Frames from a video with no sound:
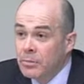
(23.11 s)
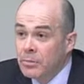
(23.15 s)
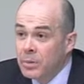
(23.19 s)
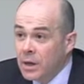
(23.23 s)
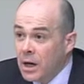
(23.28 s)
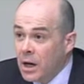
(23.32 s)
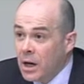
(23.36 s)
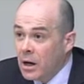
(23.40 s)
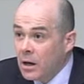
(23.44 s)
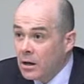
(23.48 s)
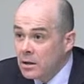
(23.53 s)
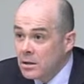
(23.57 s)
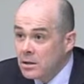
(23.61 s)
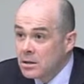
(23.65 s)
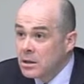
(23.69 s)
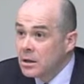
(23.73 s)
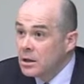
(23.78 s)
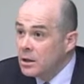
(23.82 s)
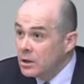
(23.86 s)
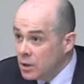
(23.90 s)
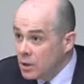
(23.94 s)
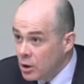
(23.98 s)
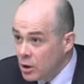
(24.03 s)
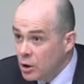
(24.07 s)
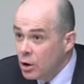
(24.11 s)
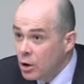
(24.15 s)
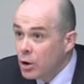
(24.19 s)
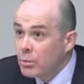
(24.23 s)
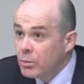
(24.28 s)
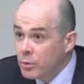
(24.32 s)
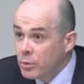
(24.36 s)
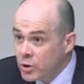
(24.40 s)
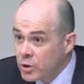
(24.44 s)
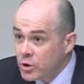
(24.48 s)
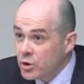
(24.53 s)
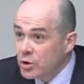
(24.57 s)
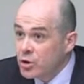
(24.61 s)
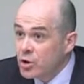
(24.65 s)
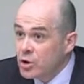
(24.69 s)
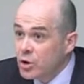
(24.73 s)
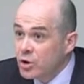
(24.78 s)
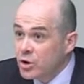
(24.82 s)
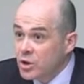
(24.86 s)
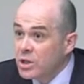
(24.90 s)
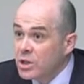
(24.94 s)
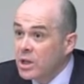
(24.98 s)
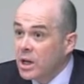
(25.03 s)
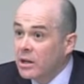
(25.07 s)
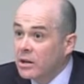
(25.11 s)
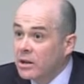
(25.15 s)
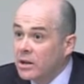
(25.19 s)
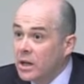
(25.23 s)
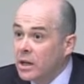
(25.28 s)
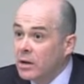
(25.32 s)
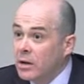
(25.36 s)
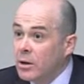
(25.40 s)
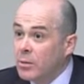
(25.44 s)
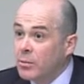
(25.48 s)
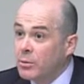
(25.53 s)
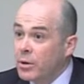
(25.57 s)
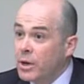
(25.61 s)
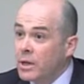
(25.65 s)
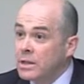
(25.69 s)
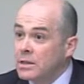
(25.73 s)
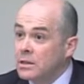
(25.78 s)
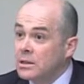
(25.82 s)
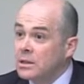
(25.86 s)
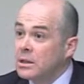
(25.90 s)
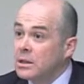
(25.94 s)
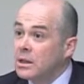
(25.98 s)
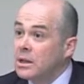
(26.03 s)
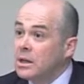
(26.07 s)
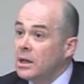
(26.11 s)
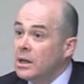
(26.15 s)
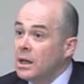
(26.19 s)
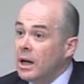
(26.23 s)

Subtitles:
Because the numbers are just not there at present.